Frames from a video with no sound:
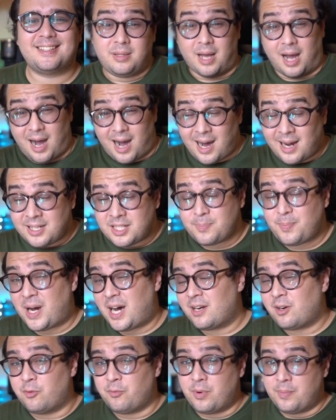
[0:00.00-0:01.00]
The hardest
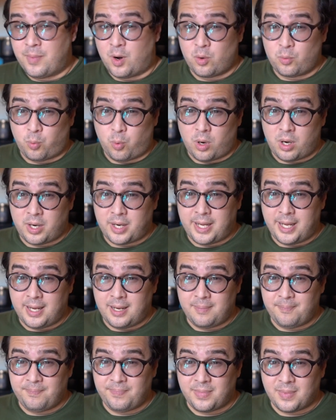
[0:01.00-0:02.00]
part on remote working